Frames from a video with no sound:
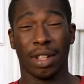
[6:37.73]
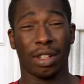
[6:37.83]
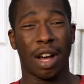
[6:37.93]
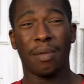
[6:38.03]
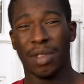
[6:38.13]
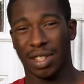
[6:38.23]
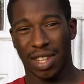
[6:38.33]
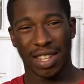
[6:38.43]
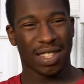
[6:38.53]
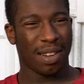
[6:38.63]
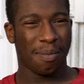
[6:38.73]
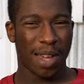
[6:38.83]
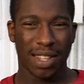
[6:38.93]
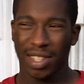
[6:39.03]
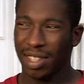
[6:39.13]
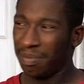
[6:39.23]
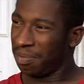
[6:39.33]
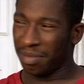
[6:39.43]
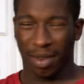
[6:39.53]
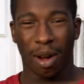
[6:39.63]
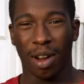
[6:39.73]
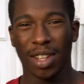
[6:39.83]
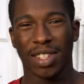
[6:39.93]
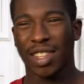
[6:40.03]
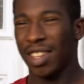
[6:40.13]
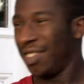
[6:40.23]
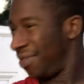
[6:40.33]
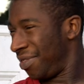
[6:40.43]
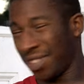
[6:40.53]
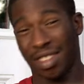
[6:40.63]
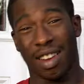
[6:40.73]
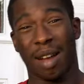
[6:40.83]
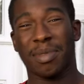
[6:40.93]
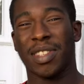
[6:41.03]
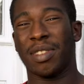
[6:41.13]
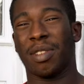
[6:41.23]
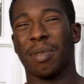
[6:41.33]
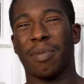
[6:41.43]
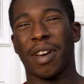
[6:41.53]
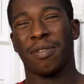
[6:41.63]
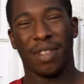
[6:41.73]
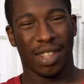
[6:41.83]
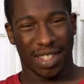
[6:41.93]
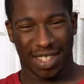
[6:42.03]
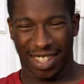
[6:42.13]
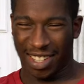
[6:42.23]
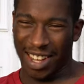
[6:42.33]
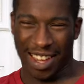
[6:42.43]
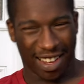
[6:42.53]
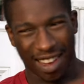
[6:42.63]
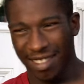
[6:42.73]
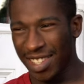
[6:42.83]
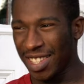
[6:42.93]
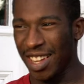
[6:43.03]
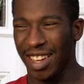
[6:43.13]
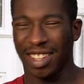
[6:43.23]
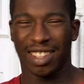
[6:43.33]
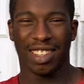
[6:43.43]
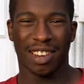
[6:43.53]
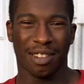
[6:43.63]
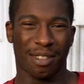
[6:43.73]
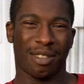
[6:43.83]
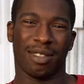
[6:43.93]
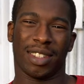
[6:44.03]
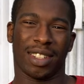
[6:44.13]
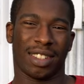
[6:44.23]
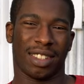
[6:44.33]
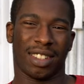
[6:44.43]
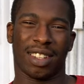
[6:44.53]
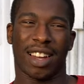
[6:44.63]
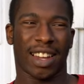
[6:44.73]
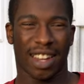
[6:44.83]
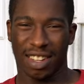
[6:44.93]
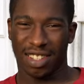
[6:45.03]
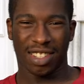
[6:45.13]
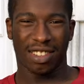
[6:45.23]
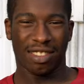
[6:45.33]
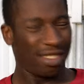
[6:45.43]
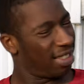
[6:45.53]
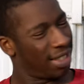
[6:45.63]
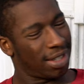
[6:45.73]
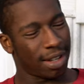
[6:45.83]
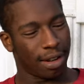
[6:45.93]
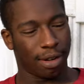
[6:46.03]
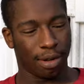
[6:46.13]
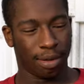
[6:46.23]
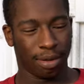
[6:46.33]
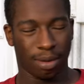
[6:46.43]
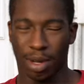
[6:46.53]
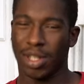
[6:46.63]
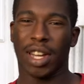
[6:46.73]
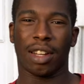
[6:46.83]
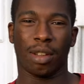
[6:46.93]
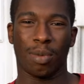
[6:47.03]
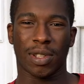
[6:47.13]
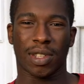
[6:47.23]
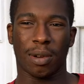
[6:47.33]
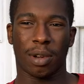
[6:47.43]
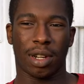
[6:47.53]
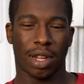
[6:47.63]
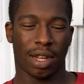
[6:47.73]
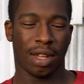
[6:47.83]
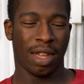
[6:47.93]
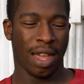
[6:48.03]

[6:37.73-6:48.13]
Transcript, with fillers: loved it. Tasted amazing. All of a sudden, I'm sitting on the bed feeling sick. I was like, yo, I got to chill. So we're going to take it a little bit slower today.